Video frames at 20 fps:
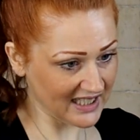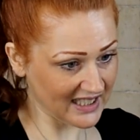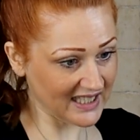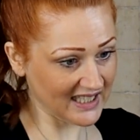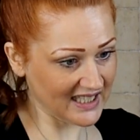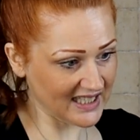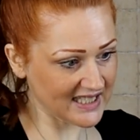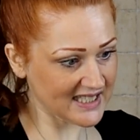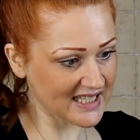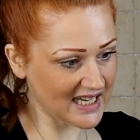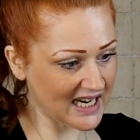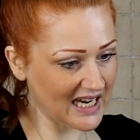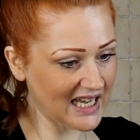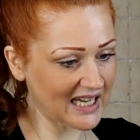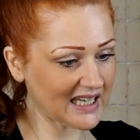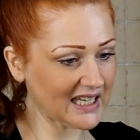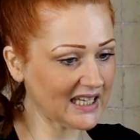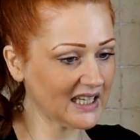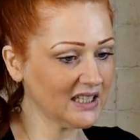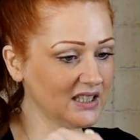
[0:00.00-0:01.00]
It is
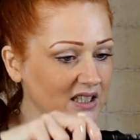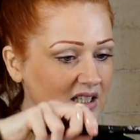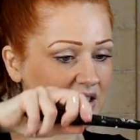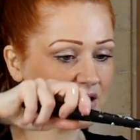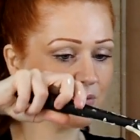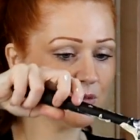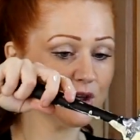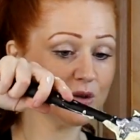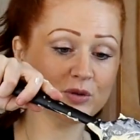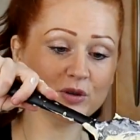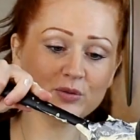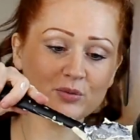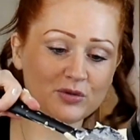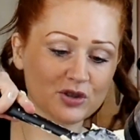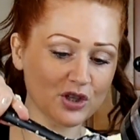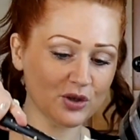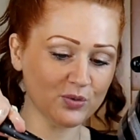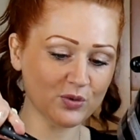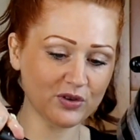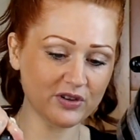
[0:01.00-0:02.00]
claggy at the moment,
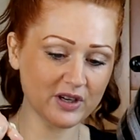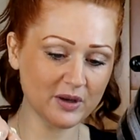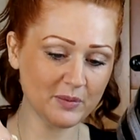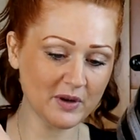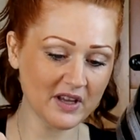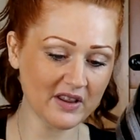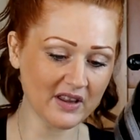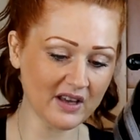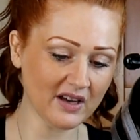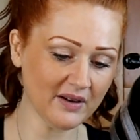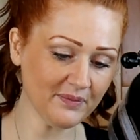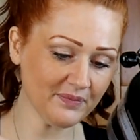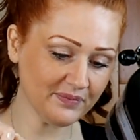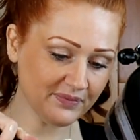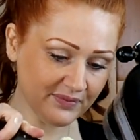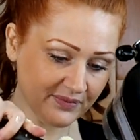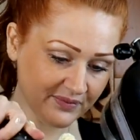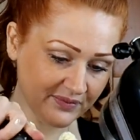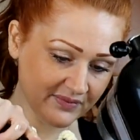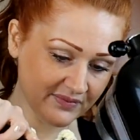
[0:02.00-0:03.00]
don't worry about
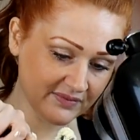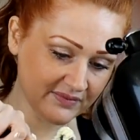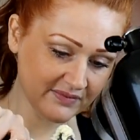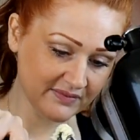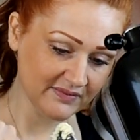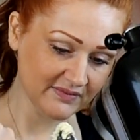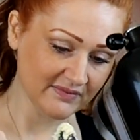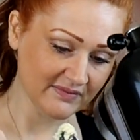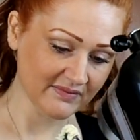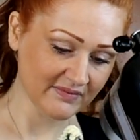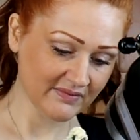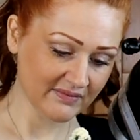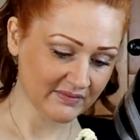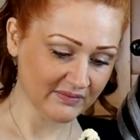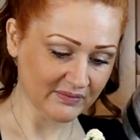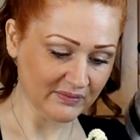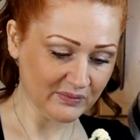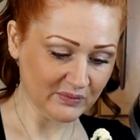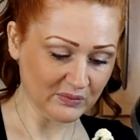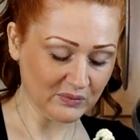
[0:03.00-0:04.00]
that.
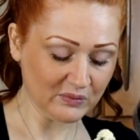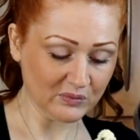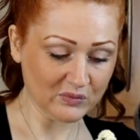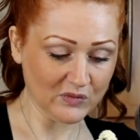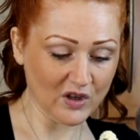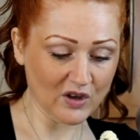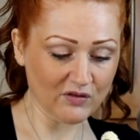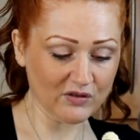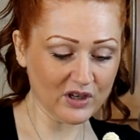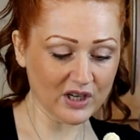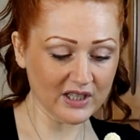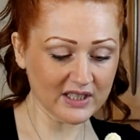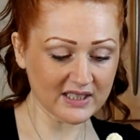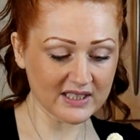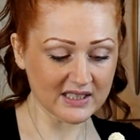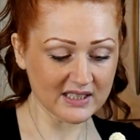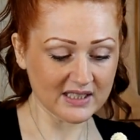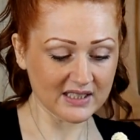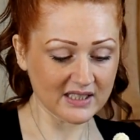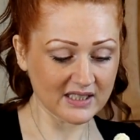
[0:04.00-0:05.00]

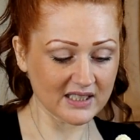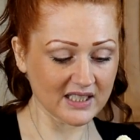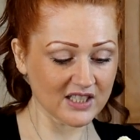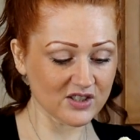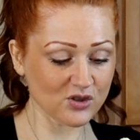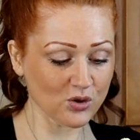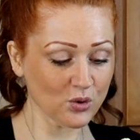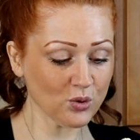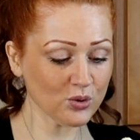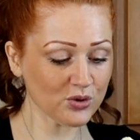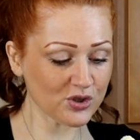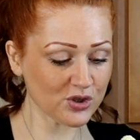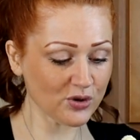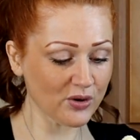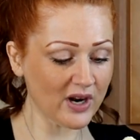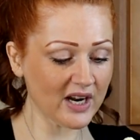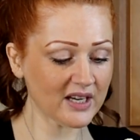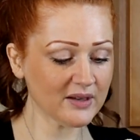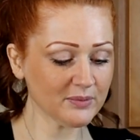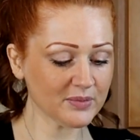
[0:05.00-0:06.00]
Right, it's all
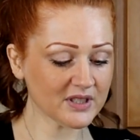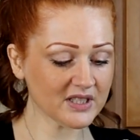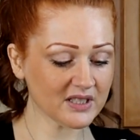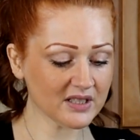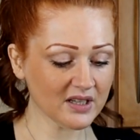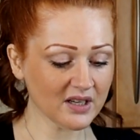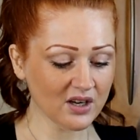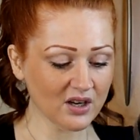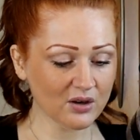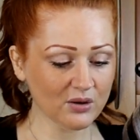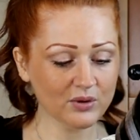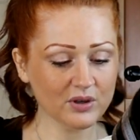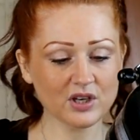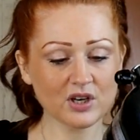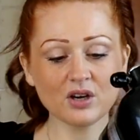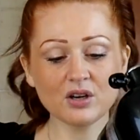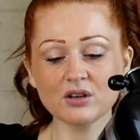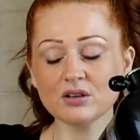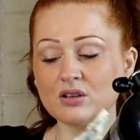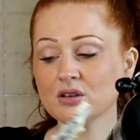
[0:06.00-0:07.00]
scraped. We
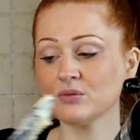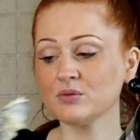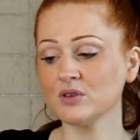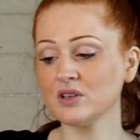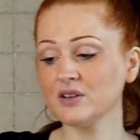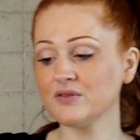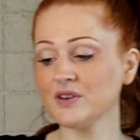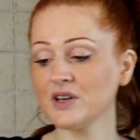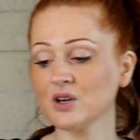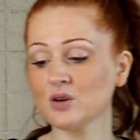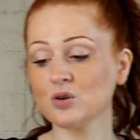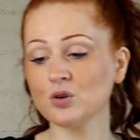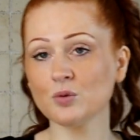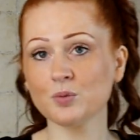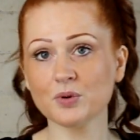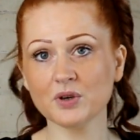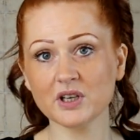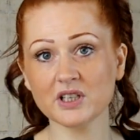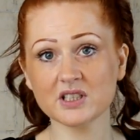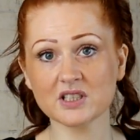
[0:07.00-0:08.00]
know that we've
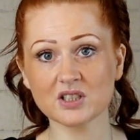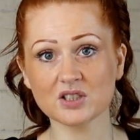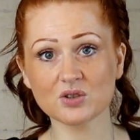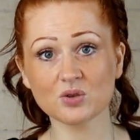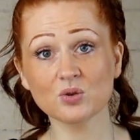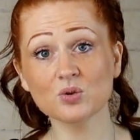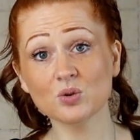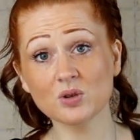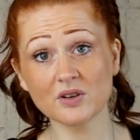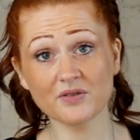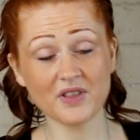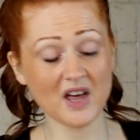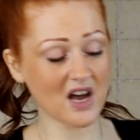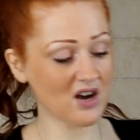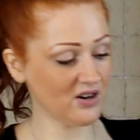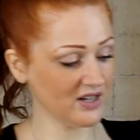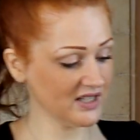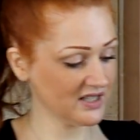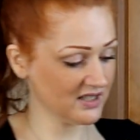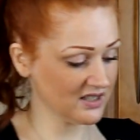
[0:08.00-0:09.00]
incorporated all of
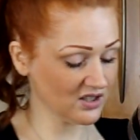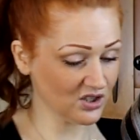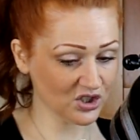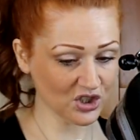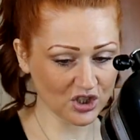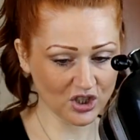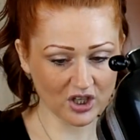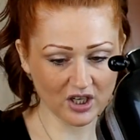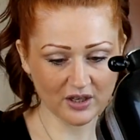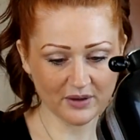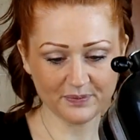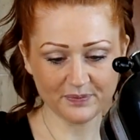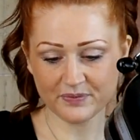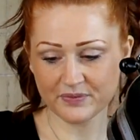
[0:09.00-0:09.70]
that icing sugar.